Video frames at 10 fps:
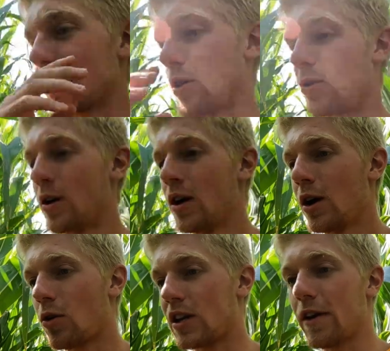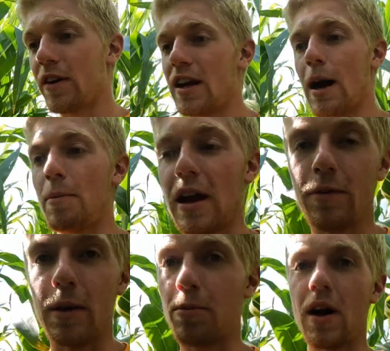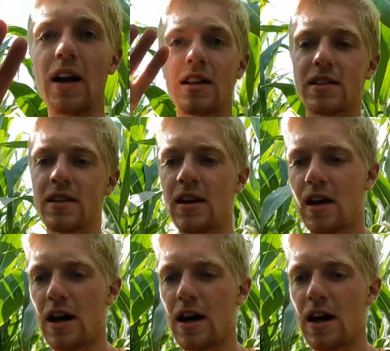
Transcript: So Corteva did not pay for their products.